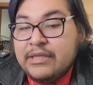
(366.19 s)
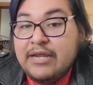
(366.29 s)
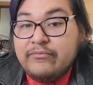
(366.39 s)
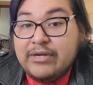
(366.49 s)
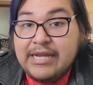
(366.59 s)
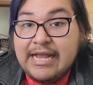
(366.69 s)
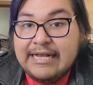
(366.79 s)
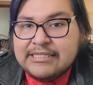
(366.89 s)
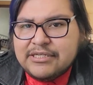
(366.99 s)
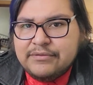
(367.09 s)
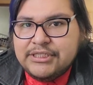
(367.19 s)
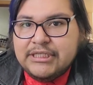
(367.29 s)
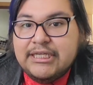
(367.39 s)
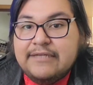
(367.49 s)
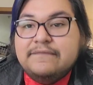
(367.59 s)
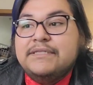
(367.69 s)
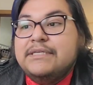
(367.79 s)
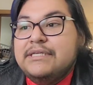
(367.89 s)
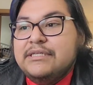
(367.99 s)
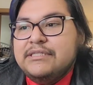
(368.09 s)
Then one day I asked her where she lived,
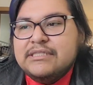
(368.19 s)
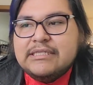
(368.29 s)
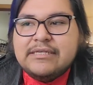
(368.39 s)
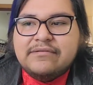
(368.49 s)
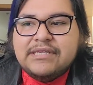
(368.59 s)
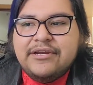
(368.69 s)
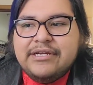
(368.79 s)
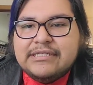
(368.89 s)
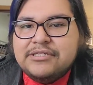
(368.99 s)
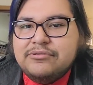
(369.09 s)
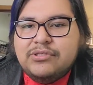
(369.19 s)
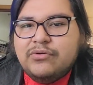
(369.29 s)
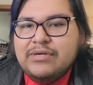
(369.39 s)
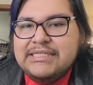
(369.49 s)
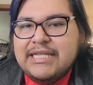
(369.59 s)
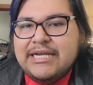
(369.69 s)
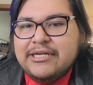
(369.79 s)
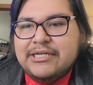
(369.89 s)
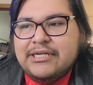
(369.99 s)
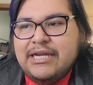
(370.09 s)
just because I was curious, because she was always
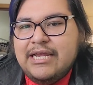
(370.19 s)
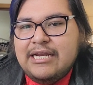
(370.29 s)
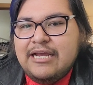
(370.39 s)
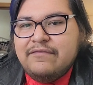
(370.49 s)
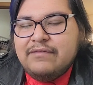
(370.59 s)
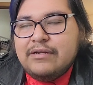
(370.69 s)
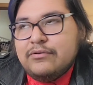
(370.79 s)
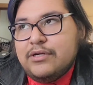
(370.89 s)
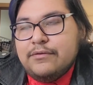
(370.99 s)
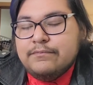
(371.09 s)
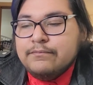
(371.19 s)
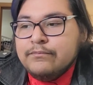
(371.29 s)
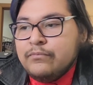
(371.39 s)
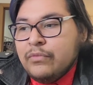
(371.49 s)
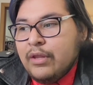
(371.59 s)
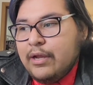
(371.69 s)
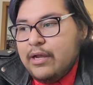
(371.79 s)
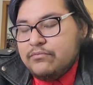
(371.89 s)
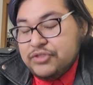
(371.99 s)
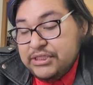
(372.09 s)
there, and I don't know.
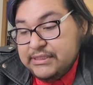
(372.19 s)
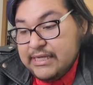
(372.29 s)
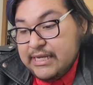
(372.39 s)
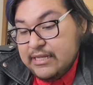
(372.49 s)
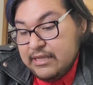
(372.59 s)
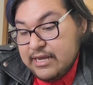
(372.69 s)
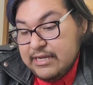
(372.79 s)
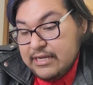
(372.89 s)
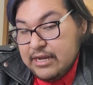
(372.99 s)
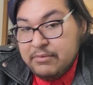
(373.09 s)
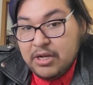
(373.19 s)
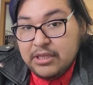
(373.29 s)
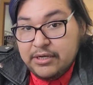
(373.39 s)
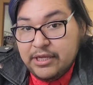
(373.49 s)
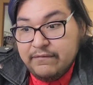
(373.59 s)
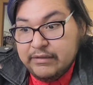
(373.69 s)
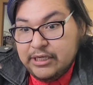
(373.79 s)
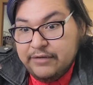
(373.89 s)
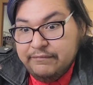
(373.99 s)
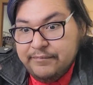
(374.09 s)
She said that I'm not allowed to give out
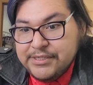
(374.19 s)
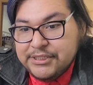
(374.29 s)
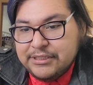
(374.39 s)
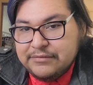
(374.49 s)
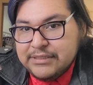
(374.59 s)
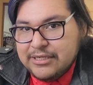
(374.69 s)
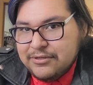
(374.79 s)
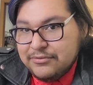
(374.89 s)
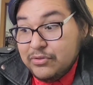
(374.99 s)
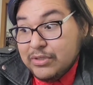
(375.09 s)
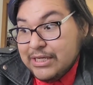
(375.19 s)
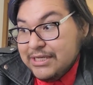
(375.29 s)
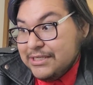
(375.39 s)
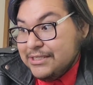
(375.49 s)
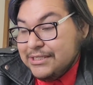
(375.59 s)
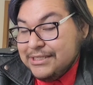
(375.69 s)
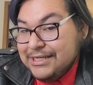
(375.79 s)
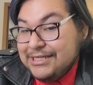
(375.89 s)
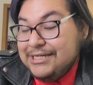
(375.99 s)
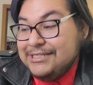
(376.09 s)
that information. I was like, oh, okay.
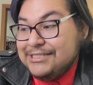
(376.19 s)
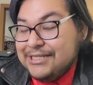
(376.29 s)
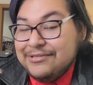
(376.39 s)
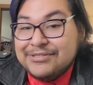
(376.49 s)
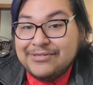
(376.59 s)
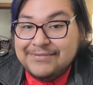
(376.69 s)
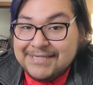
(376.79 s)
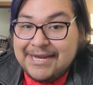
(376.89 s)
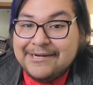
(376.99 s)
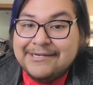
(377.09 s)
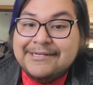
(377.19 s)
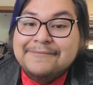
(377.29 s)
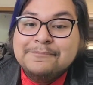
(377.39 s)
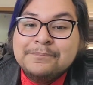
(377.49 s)
She looked so scared.